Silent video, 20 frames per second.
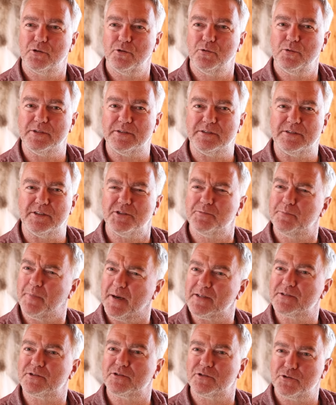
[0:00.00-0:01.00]
Who is this
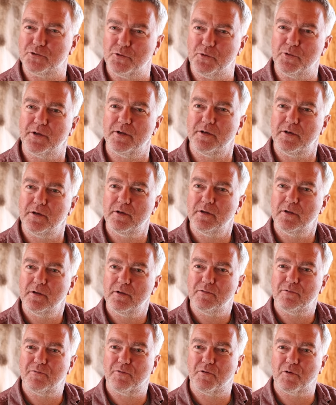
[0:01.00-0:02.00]
best suited
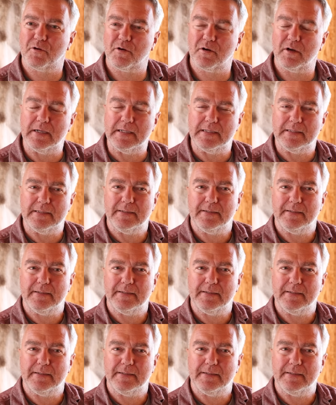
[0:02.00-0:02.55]
for?